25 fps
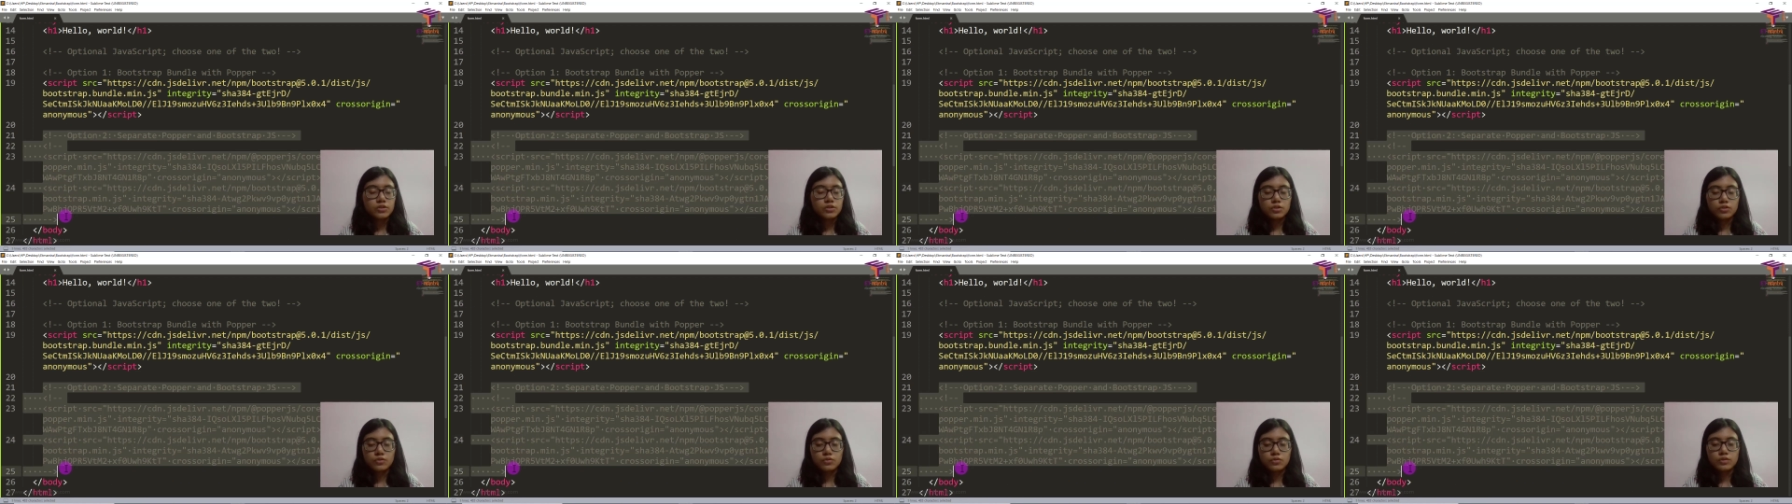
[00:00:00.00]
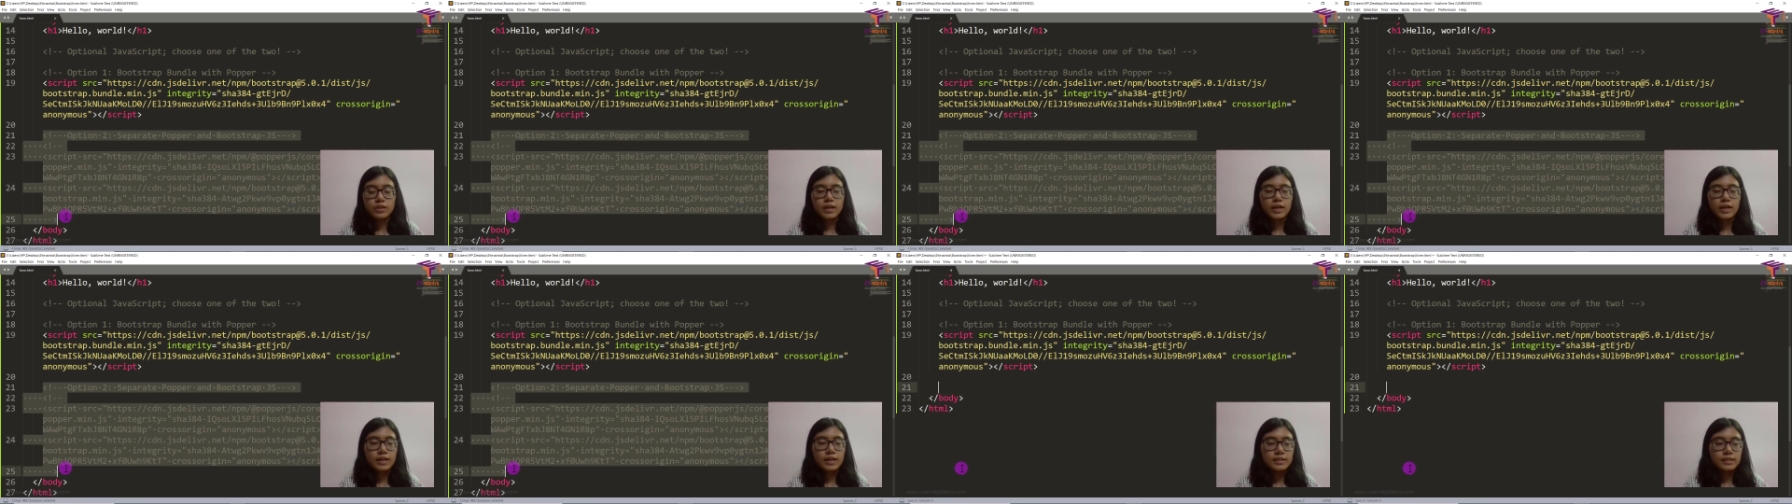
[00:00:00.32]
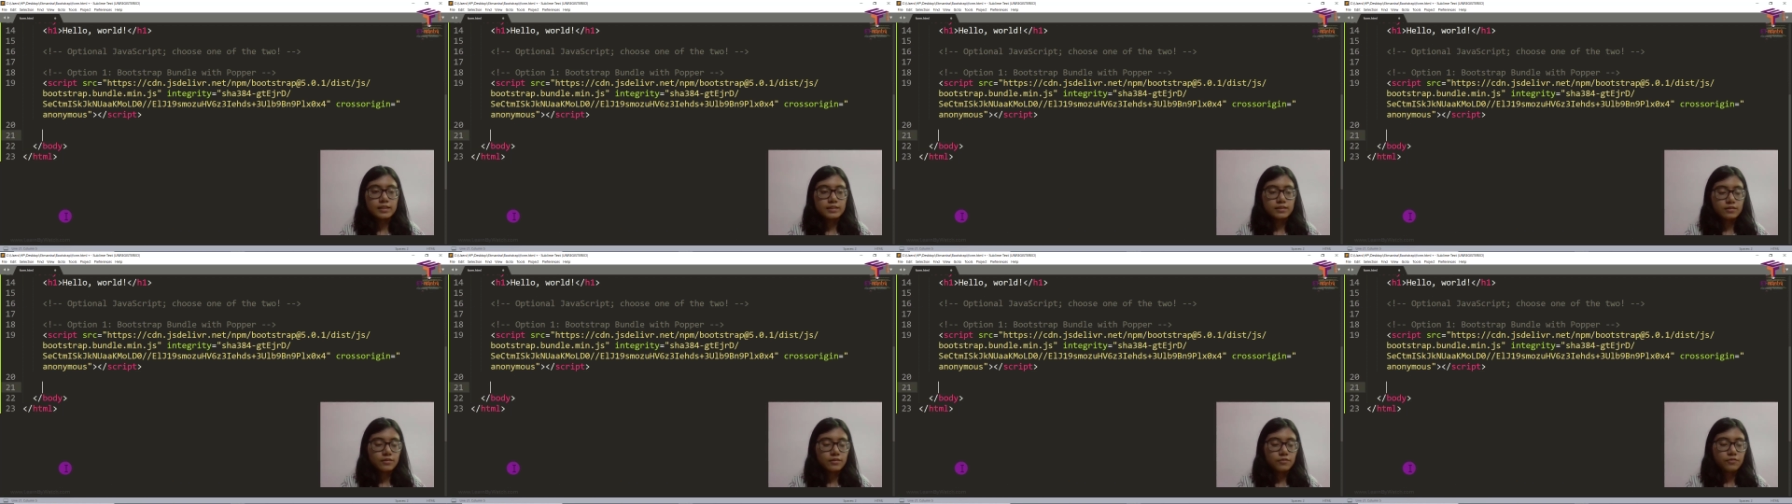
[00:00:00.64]
so that
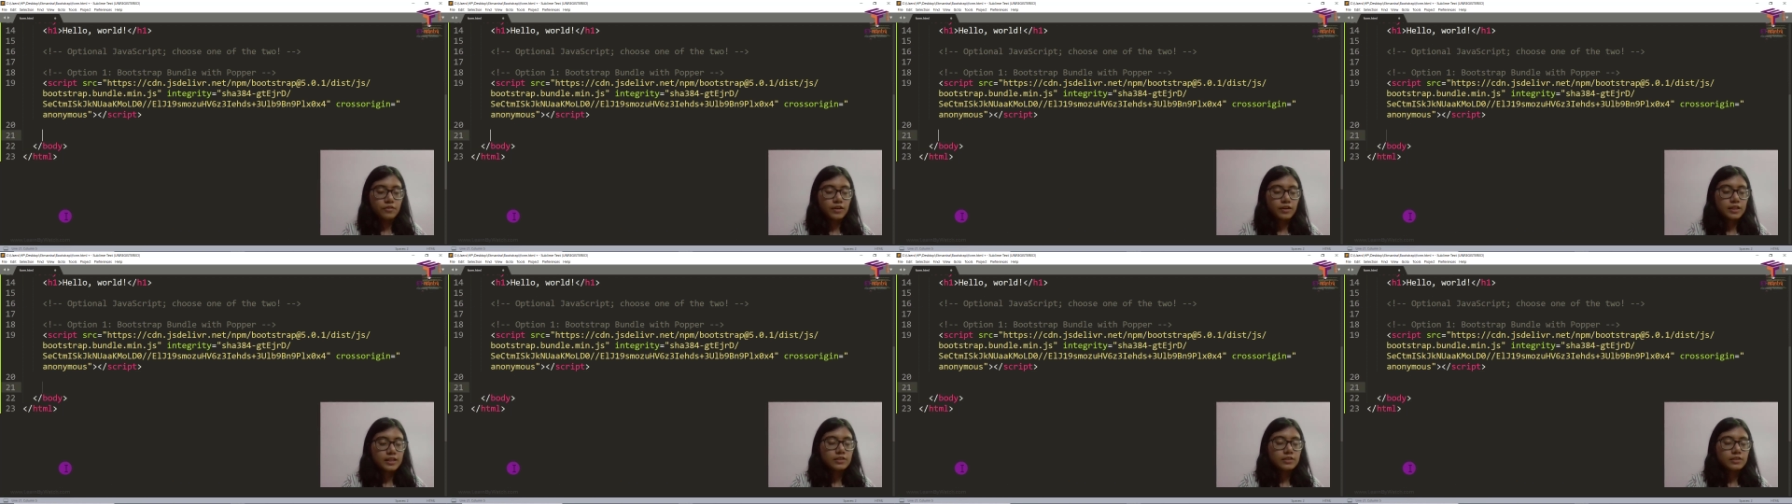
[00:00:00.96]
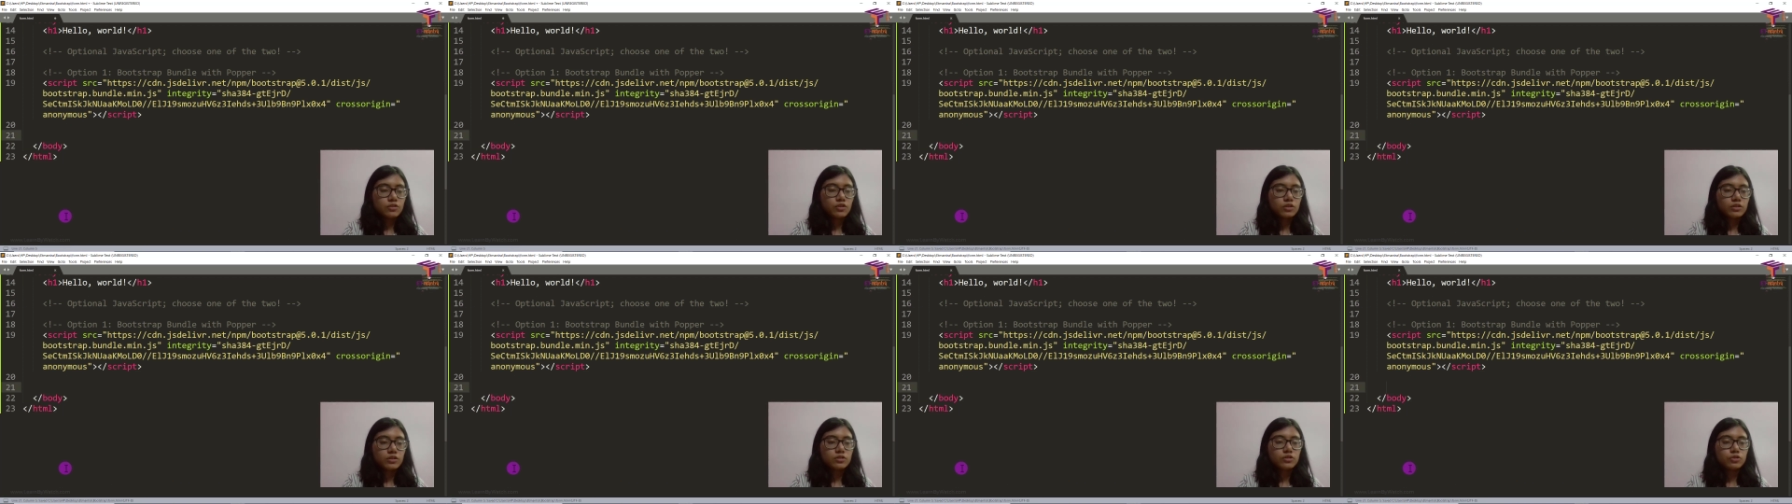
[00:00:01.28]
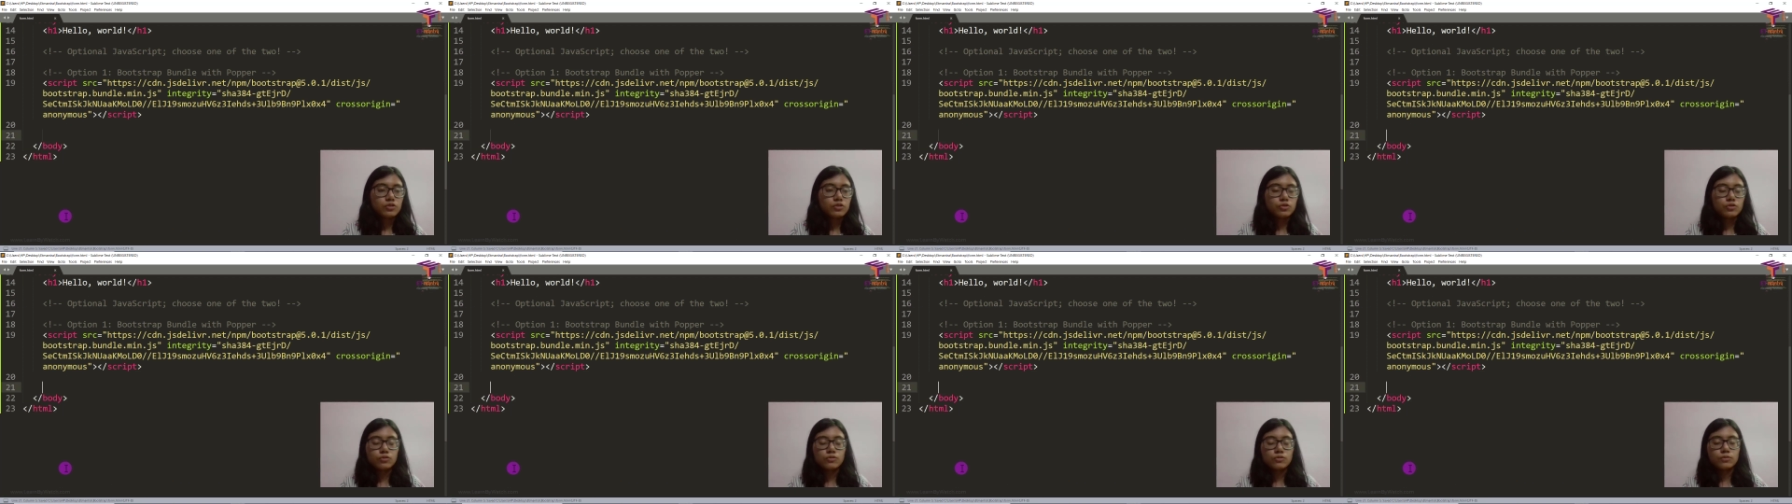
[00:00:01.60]
the file is not
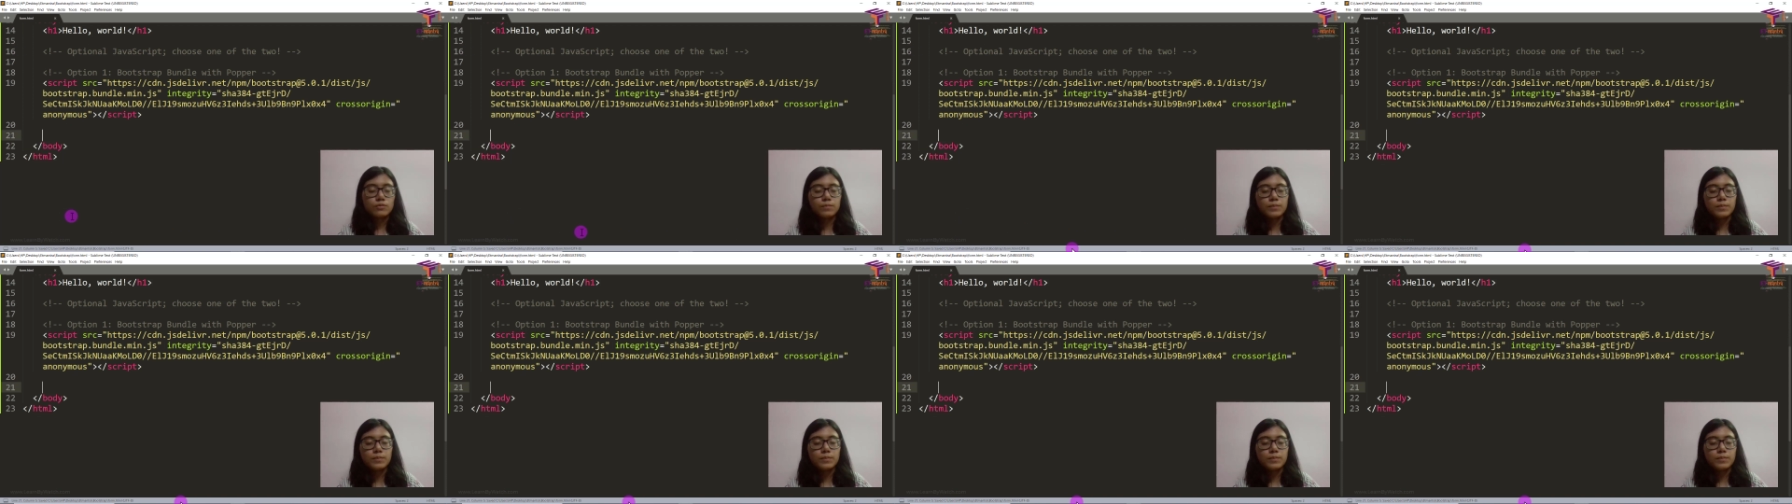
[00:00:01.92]
too